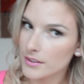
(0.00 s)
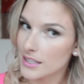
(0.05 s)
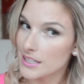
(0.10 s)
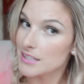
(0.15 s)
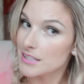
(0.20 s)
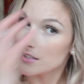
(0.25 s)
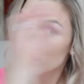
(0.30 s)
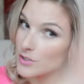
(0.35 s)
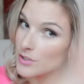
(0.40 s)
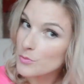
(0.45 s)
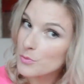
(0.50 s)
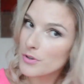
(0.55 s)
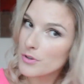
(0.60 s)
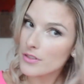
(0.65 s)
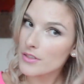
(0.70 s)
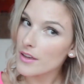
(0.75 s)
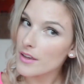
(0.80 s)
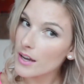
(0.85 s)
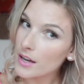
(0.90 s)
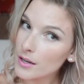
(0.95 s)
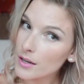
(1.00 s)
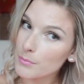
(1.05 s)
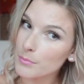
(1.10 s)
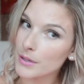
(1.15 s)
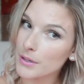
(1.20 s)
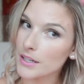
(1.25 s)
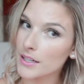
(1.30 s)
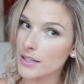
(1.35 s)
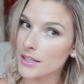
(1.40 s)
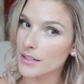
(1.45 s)
that it's super thick,
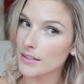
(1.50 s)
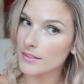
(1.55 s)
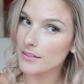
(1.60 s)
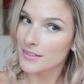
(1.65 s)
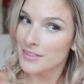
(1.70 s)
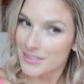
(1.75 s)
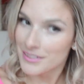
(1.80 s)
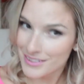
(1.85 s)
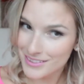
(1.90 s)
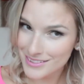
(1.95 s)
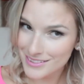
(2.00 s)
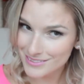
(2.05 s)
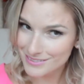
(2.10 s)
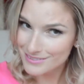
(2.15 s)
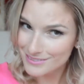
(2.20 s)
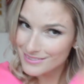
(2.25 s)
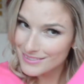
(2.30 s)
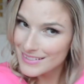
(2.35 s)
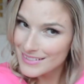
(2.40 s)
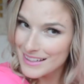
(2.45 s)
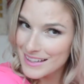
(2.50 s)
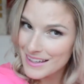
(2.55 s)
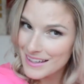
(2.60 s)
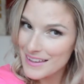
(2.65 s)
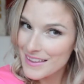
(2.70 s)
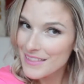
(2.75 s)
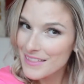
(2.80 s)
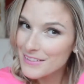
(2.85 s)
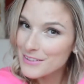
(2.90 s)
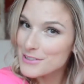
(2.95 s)
but
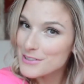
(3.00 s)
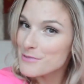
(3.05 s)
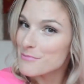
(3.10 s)
there's